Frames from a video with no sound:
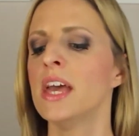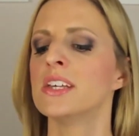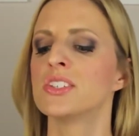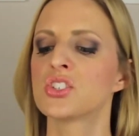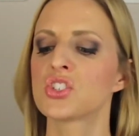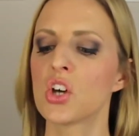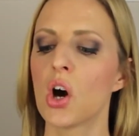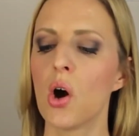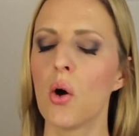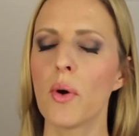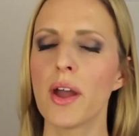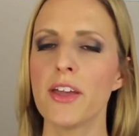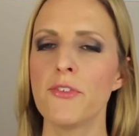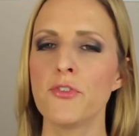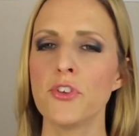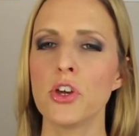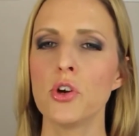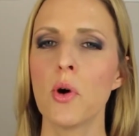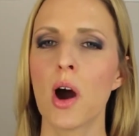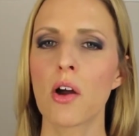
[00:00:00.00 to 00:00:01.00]
So
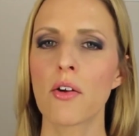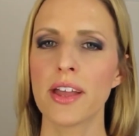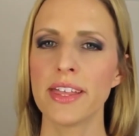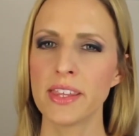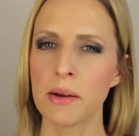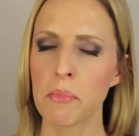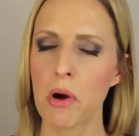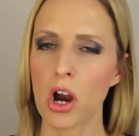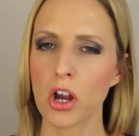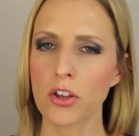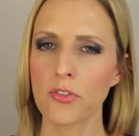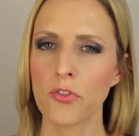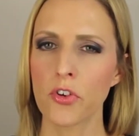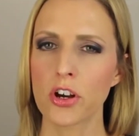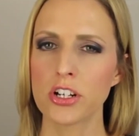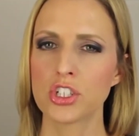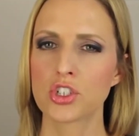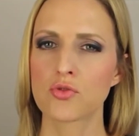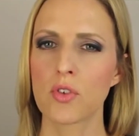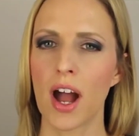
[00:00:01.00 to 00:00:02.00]
if you are in the market
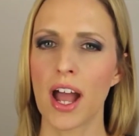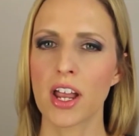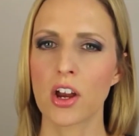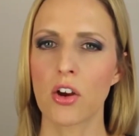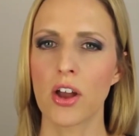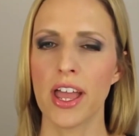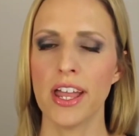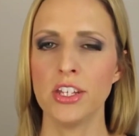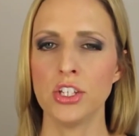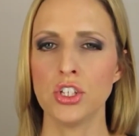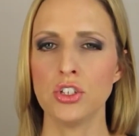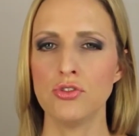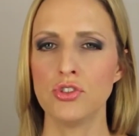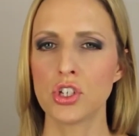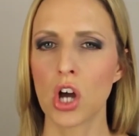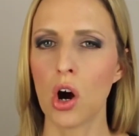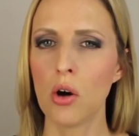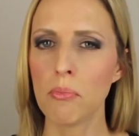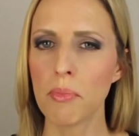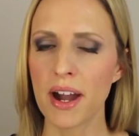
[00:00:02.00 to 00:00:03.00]
for a dryer and you
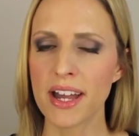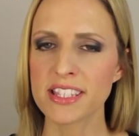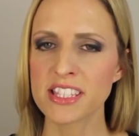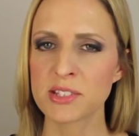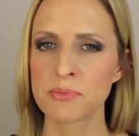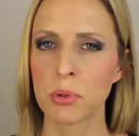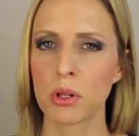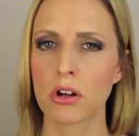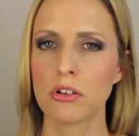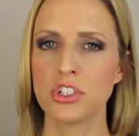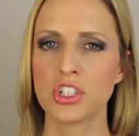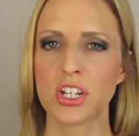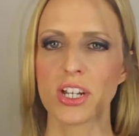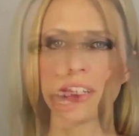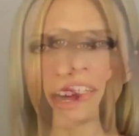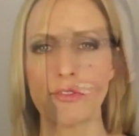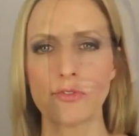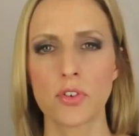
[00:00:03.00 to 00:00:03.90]
don't mind splurging,